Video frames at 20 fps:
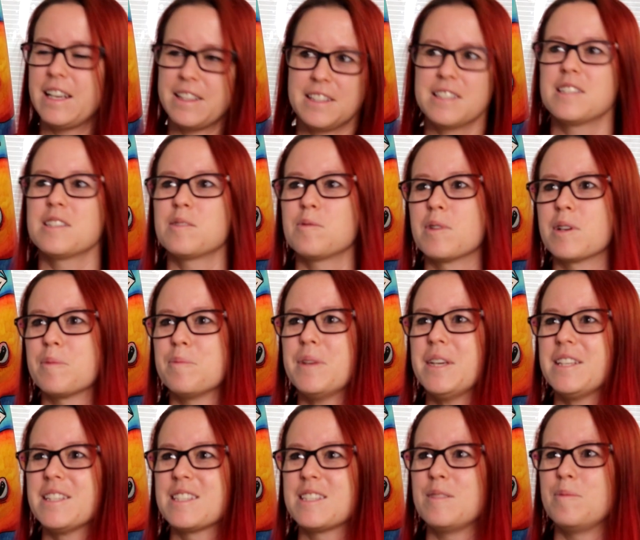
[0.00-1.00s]
and this is what it
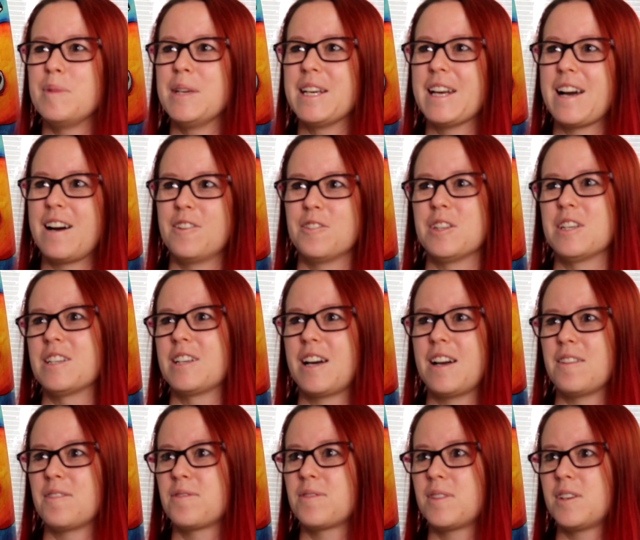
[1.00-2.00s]
means to me now that
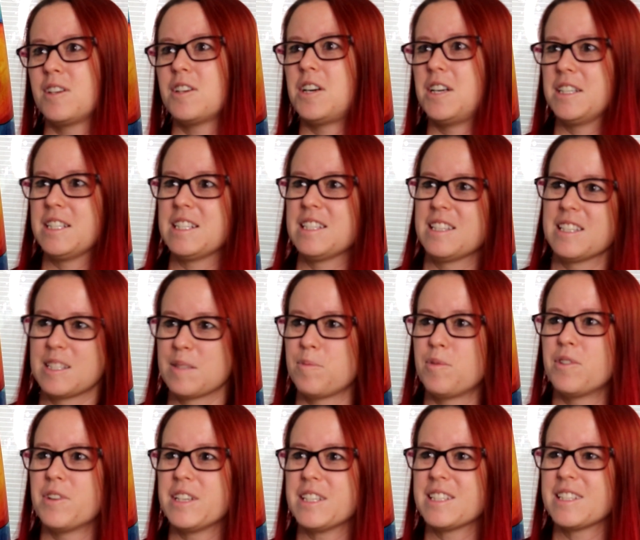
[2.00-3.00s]
I've gotten to this
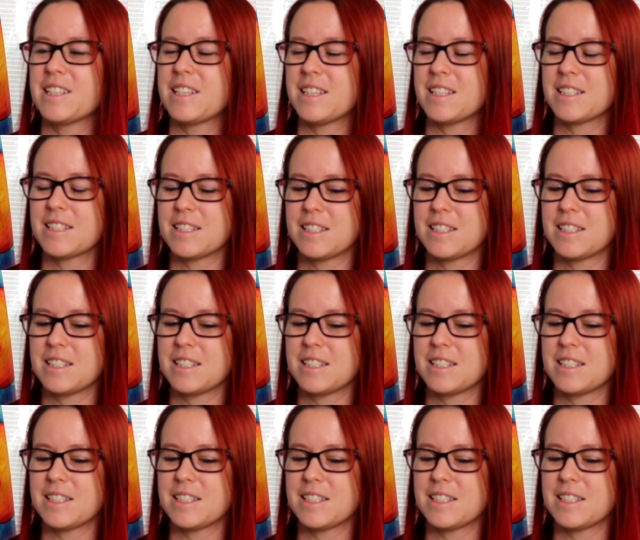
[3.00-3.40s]
point in it.